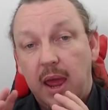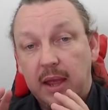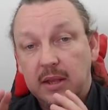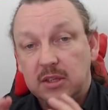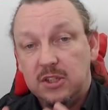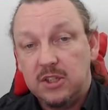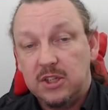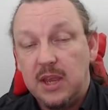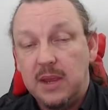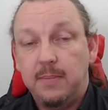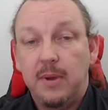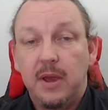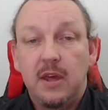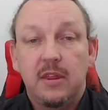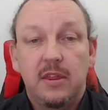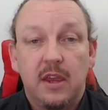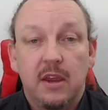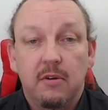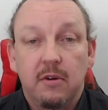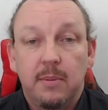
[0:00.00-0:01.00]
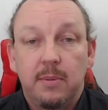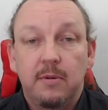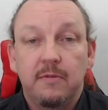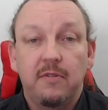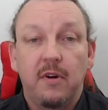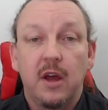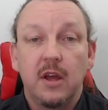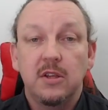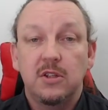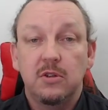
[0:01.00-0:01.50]
and CB theory
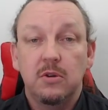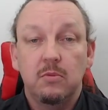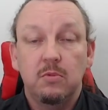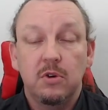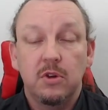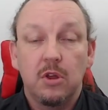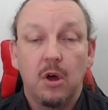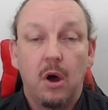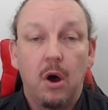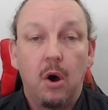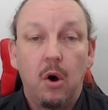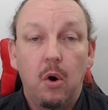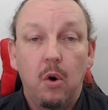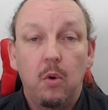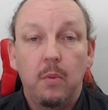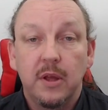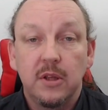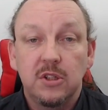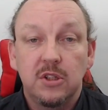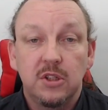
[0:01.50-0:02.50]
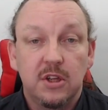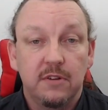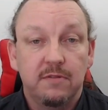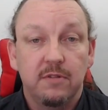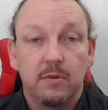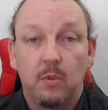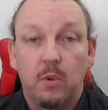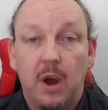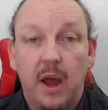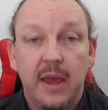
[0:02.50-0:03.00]
provides you with a whole bunch of
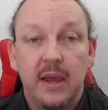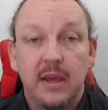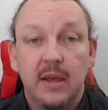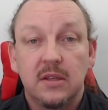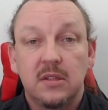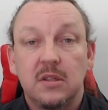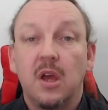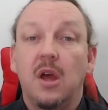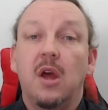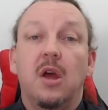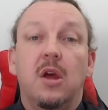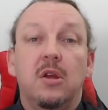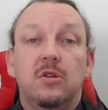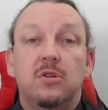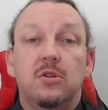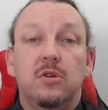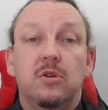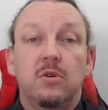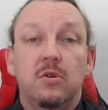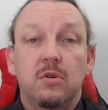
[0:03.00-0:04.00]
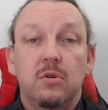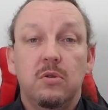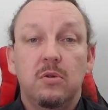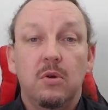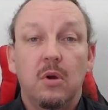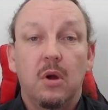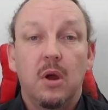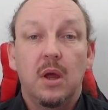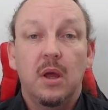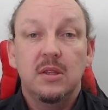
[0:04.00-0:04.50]
different ways
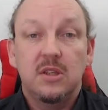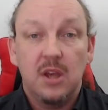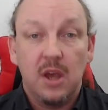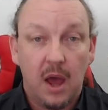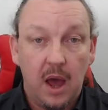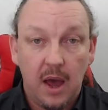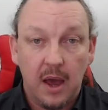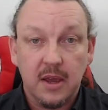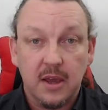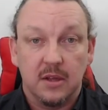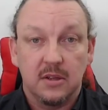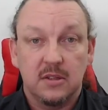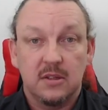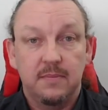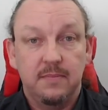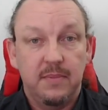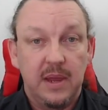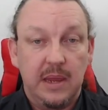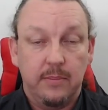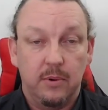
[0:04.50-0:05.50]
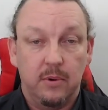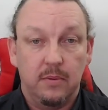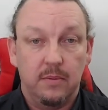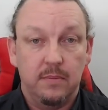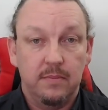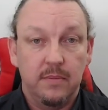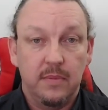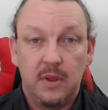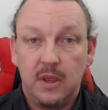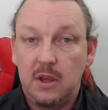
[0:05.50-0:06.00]
to target people.